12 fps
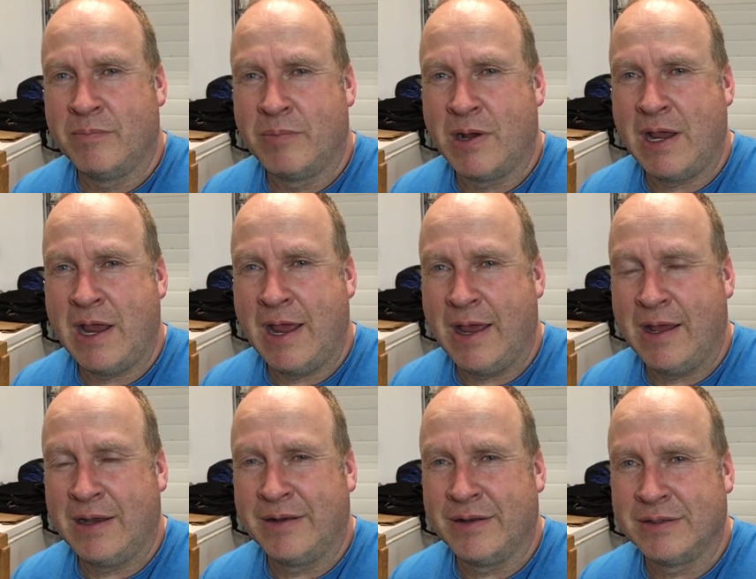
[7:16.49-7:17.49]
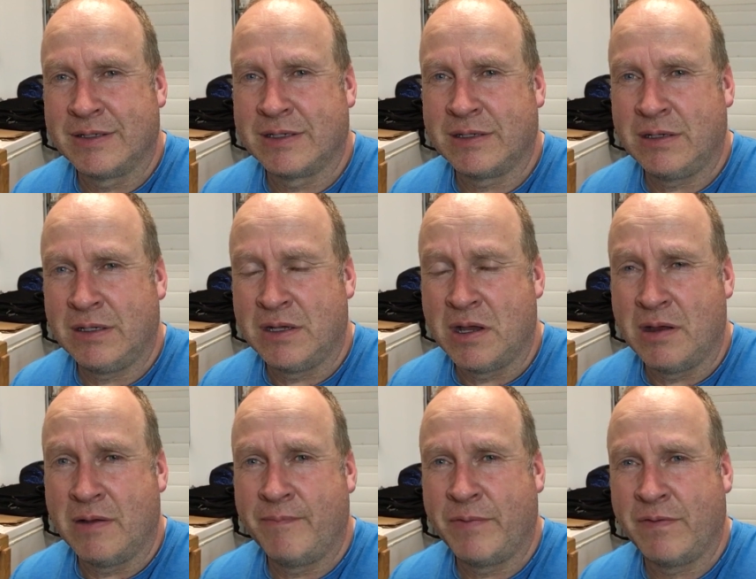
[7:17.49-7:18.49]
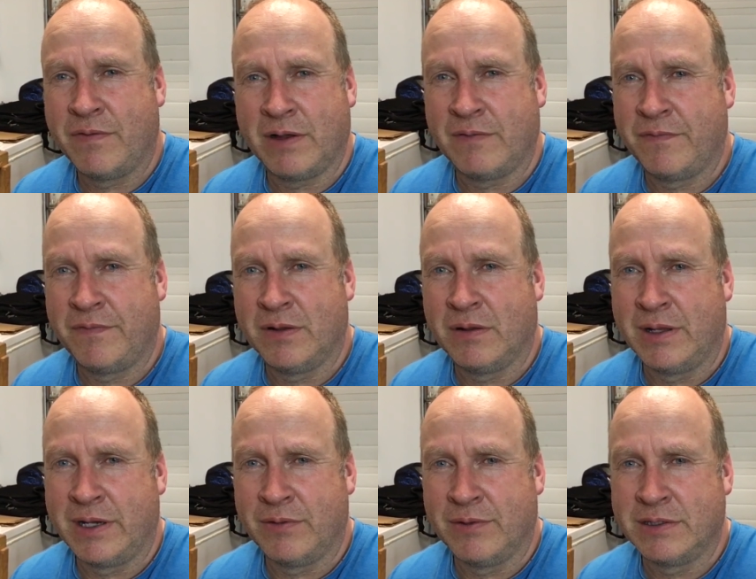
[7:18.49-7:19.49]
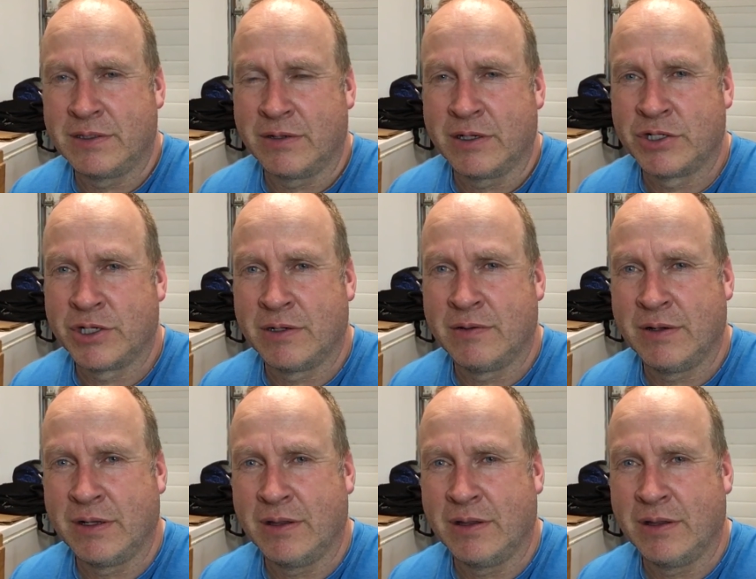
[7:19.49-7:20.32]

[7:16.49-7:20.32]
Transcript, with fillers: by hand and see if I can feel any restriction